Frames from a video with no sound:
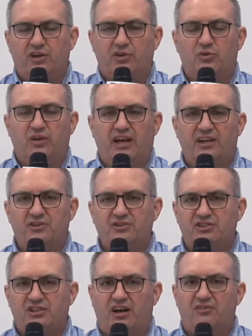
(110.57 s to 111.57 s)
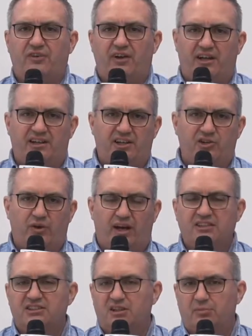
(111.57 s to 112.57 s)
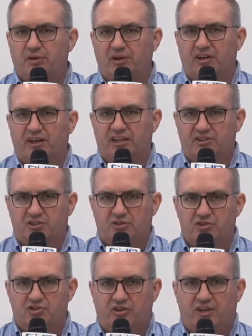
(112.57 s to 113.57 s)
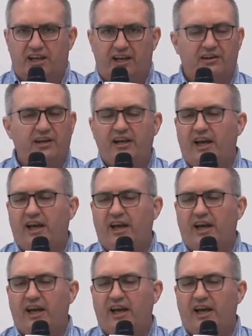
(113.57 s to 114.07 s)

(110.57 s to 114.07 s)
you get your stuff and then you exit the building as soon as you can.